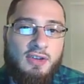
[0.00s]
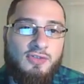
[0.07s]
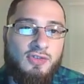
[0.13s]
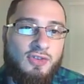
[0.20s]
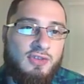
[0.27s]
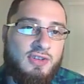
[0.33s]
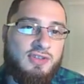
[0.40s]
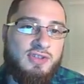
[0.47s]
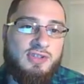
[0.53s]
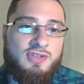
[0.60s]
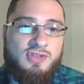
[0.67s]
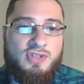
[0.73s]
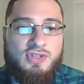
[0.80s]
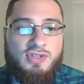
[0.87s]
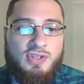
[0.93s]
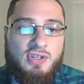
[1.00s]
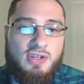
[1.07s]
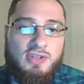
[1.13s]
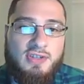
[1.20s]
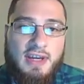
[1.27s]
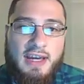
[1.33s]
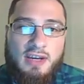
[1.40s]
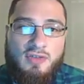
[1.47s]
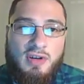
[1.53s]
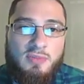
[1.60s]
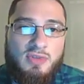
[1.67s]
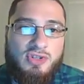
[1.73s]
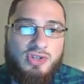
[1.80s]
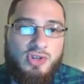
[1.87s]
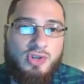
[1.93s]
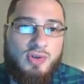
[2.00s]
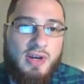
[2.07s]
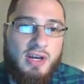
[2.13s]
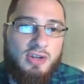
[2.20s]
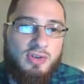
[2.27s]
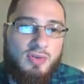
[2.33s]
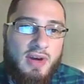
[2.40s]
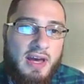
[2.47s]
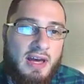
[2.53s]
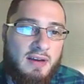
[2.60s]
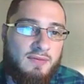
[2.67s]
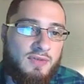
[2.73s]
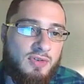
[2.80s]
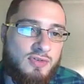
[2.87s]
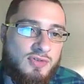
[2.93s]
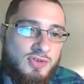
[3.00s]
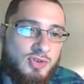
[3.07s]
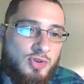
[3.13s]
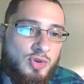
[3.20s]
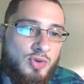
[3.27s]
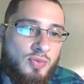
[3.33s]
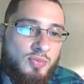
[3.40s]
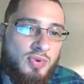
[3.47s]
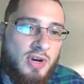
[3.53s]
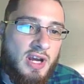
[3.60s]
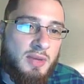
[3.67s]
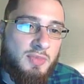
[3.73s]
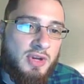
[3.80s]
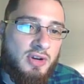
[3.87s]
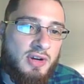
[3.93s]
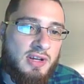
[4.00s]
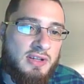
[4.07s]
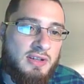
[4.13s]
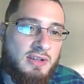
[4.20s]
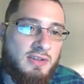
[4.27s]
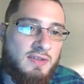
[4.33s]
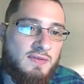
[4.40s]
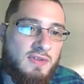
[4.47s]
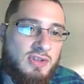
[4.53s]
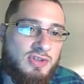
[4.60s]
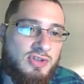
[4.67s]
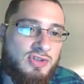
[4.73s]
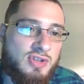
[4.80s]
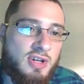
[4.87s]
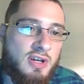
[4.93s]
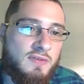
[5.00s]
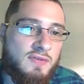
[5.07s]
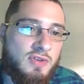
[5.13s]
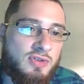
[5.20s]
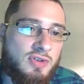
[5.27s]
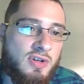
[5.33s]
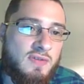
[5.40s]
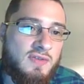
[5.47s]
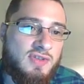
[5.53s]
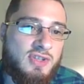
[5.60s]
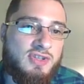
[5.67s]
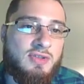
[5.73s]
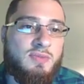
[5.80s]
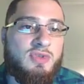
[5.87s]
So this is just a, a, diagram to show you how you have your two primary divisions of your nervous system,